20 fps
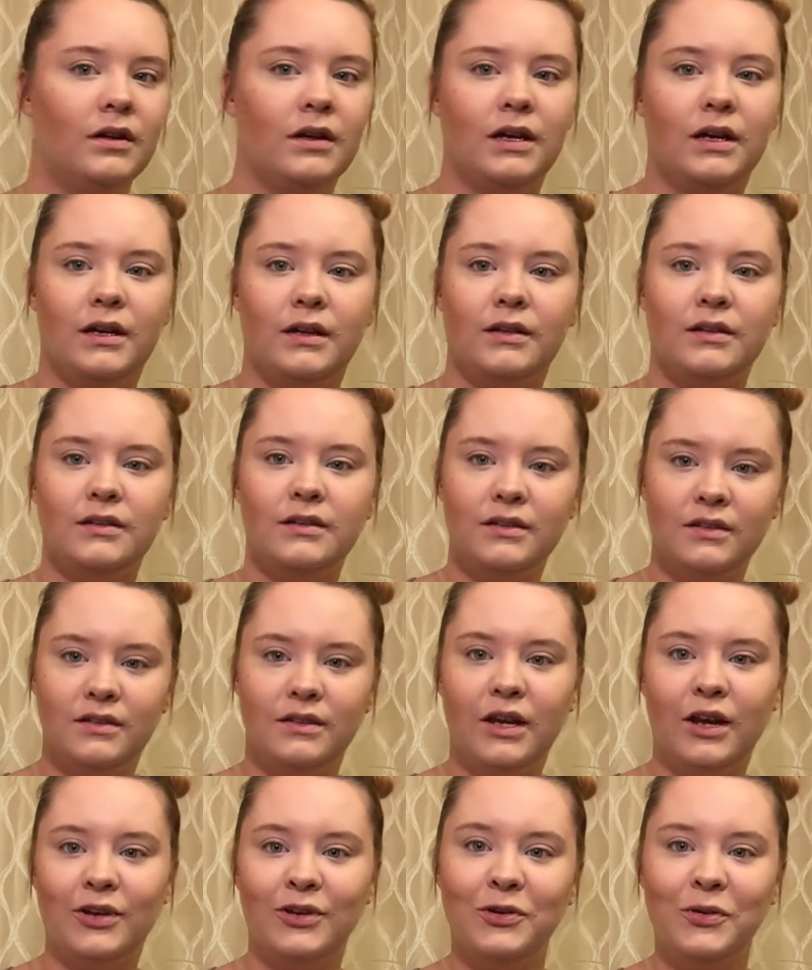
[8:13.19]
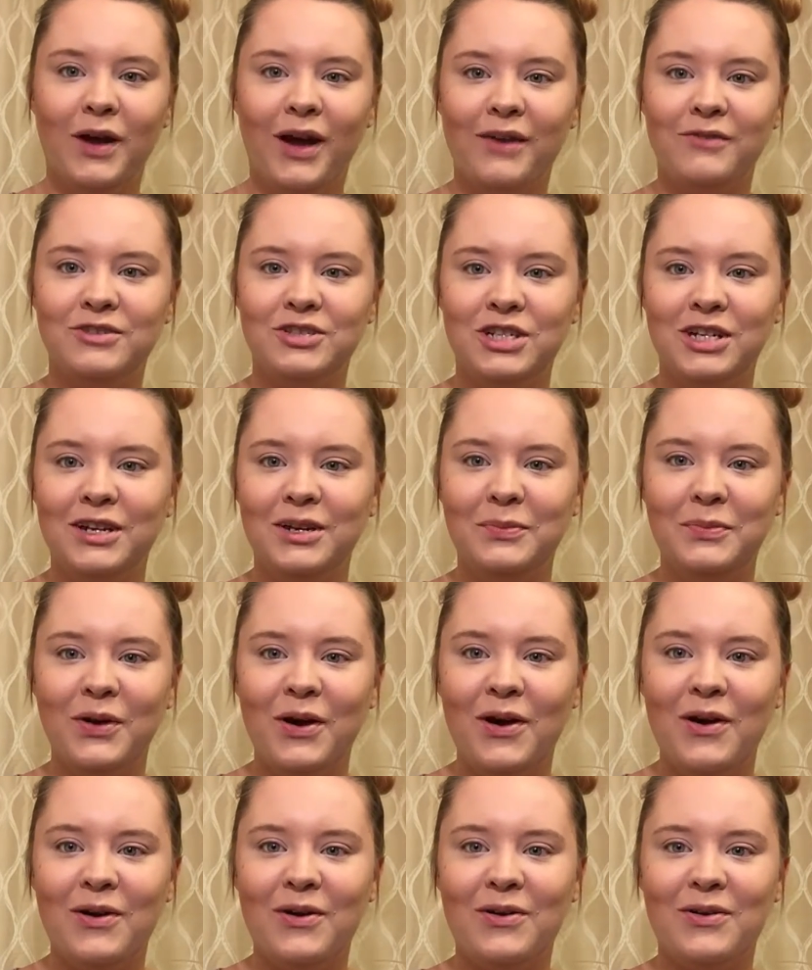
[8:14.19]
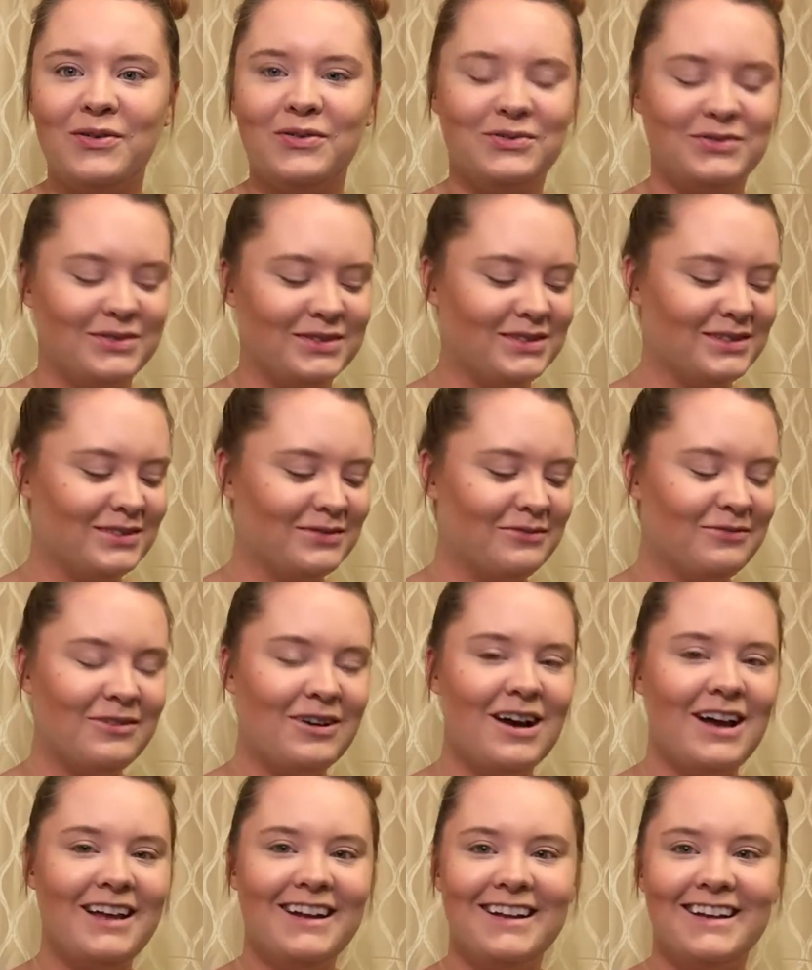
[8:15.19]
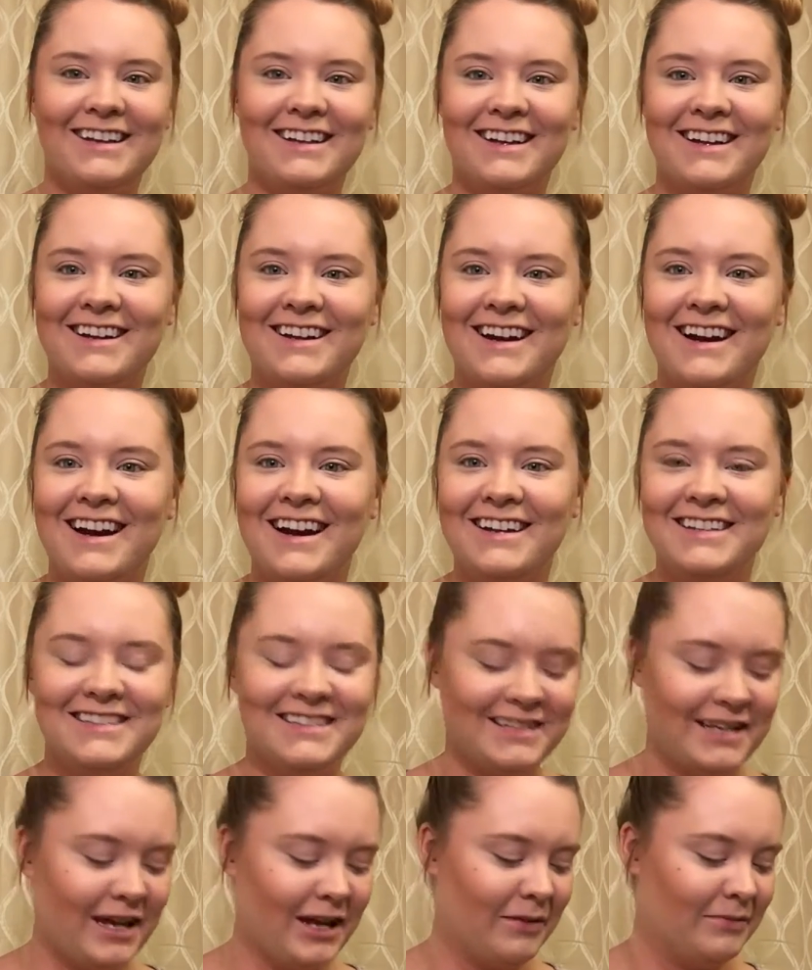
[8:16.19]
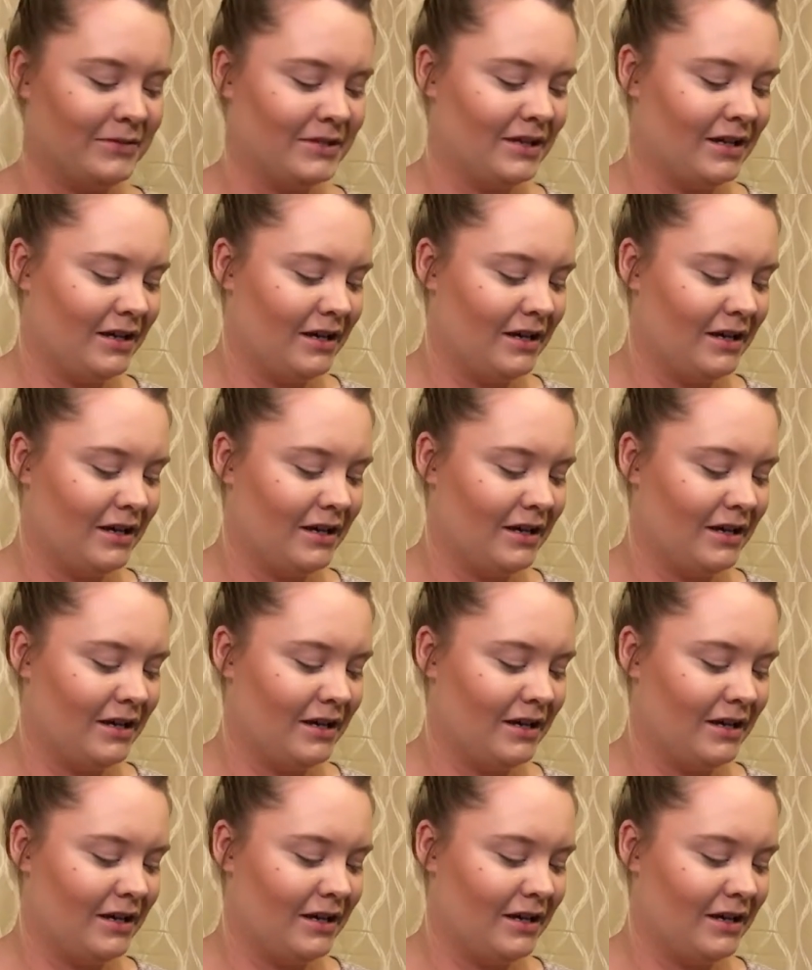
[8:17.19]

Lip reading: and now you have cheekbones. What a concept.